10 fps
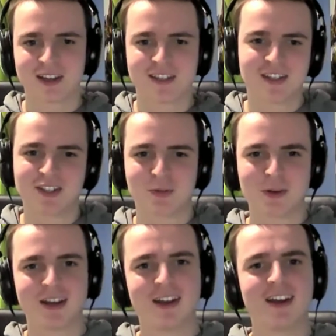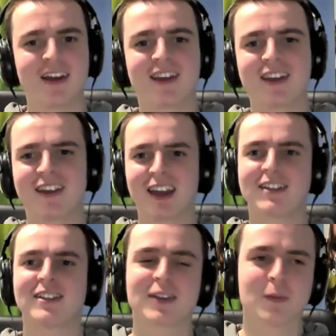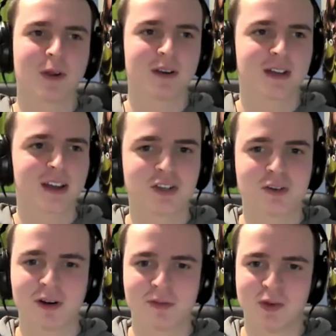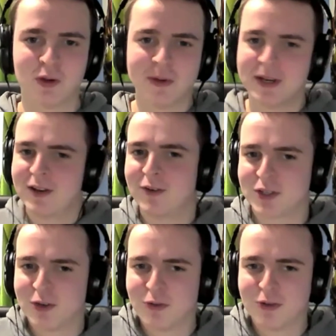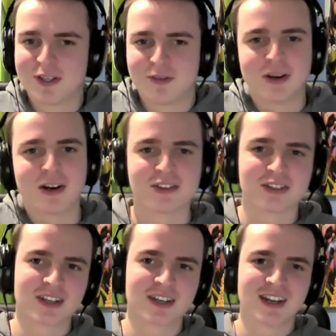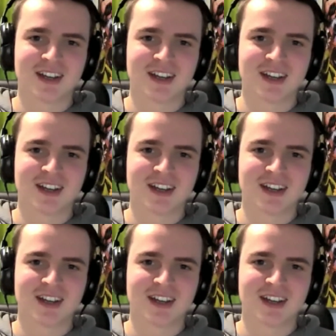The Copyright Office. Get into some weird issue of nobody knows who wrote it first.